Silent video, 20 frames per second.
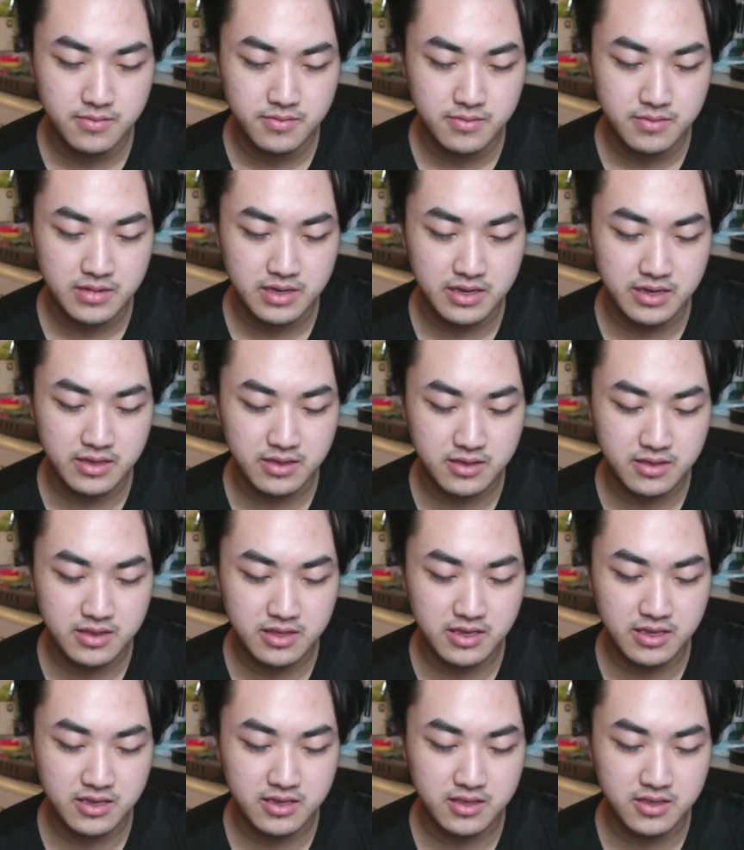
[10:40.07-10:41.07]
I
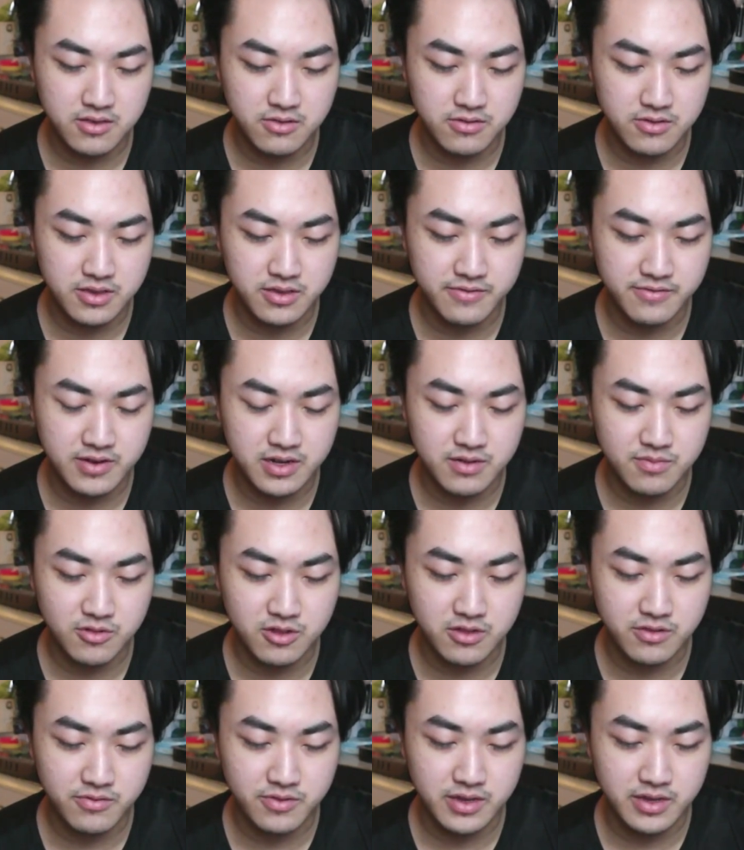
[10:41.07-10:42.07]
think it's only a fireball
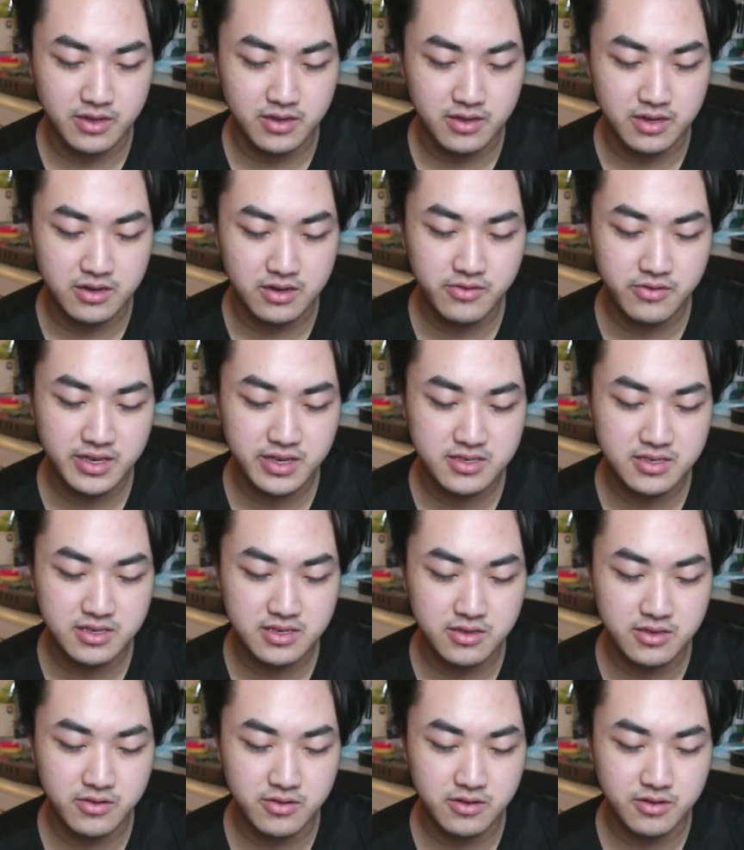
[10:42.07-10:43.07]
away. I don't actually
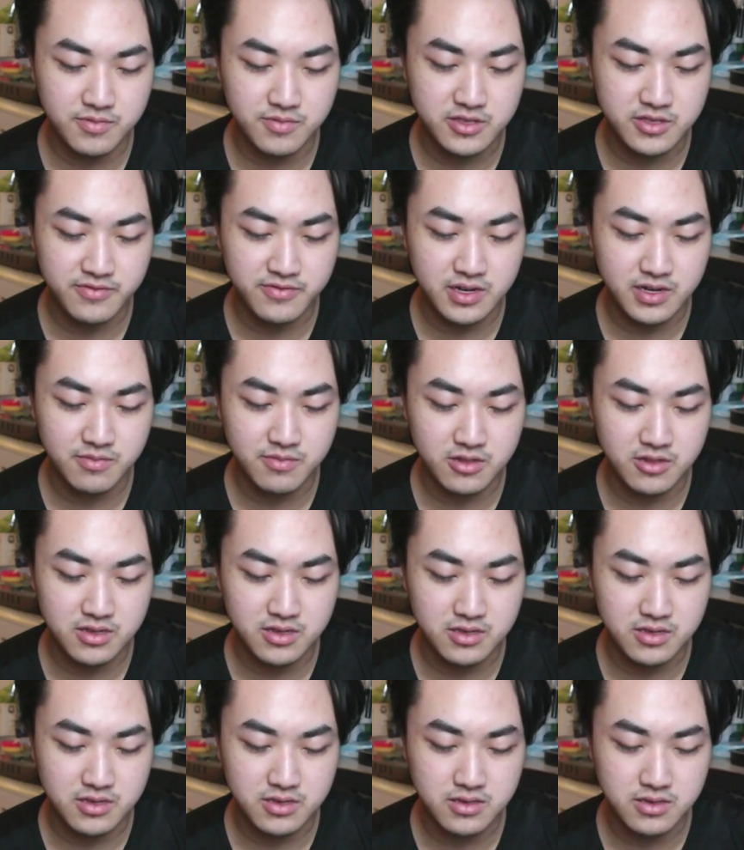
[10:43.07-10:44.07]
know how much fireball
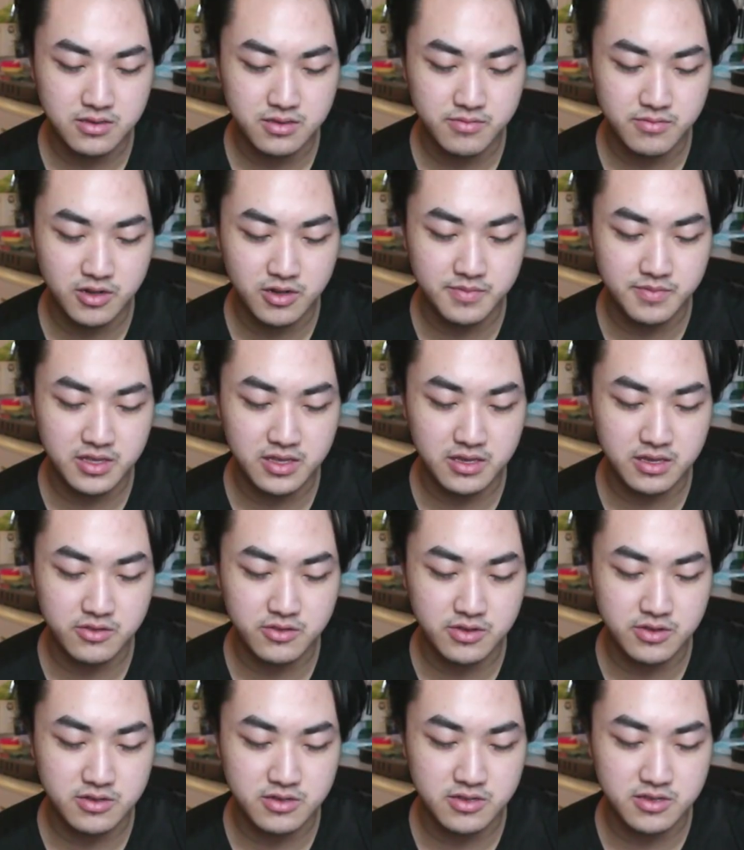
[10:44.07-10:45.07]
does. Probably like
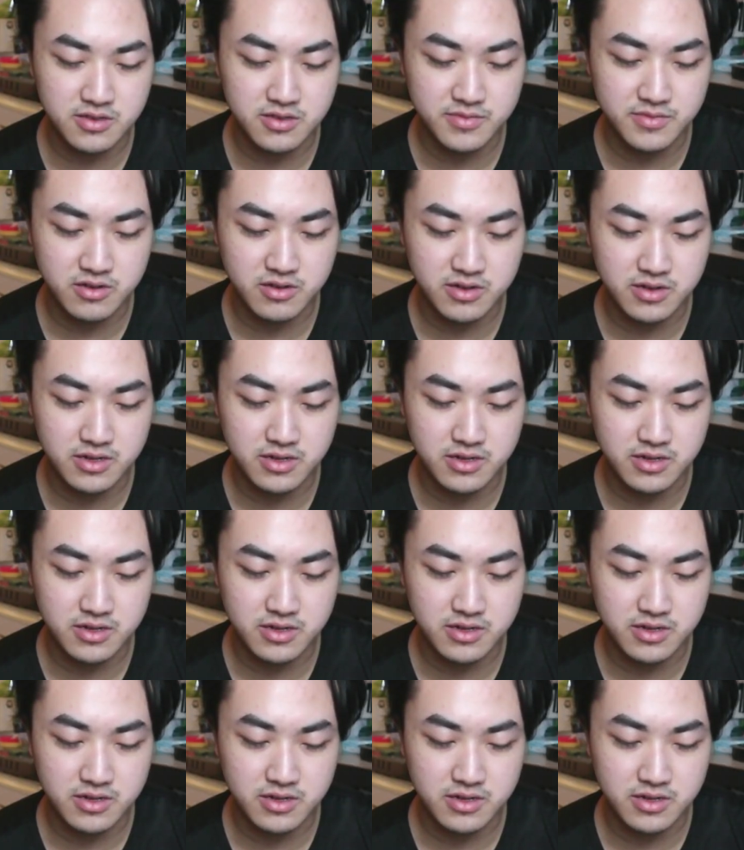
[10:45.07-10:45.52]
200 something, right?